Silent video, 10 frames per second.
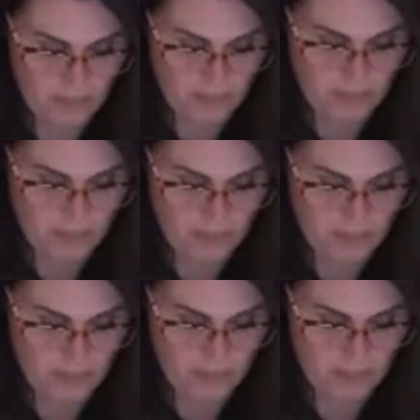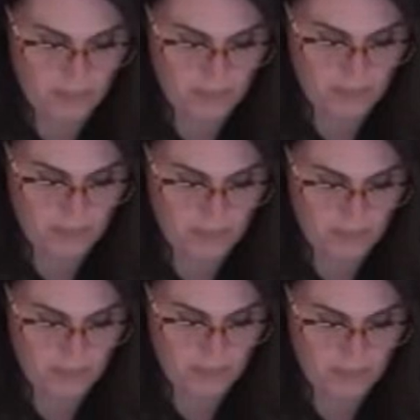
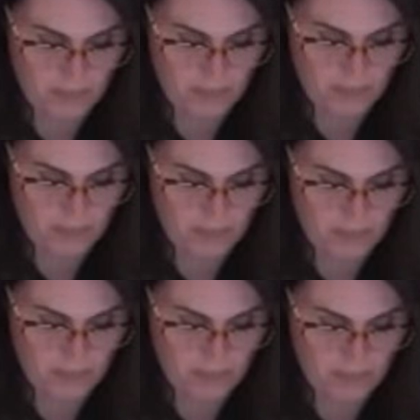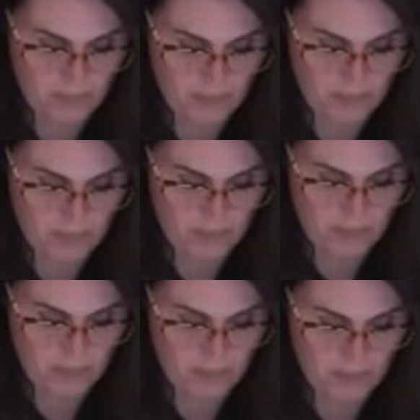
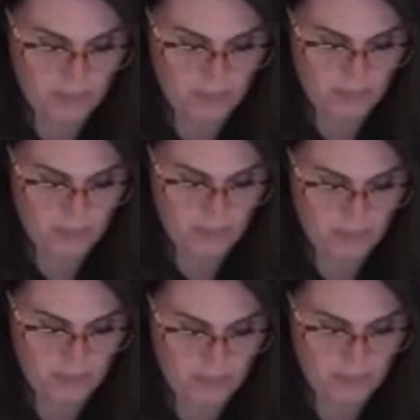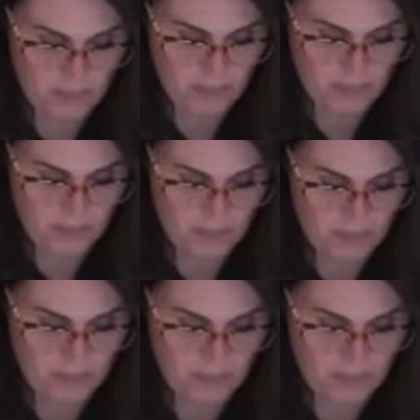
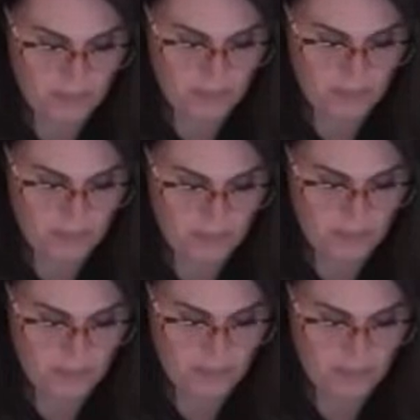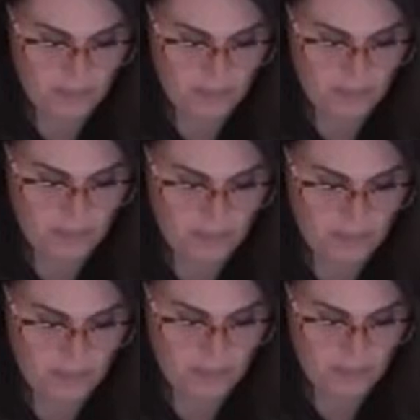
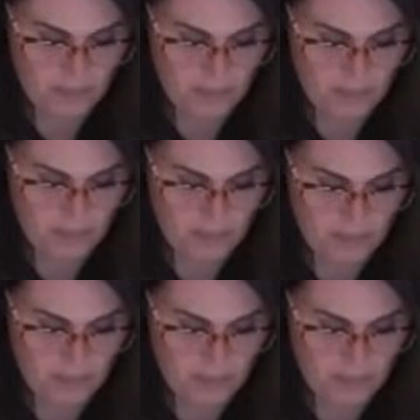(not speaking)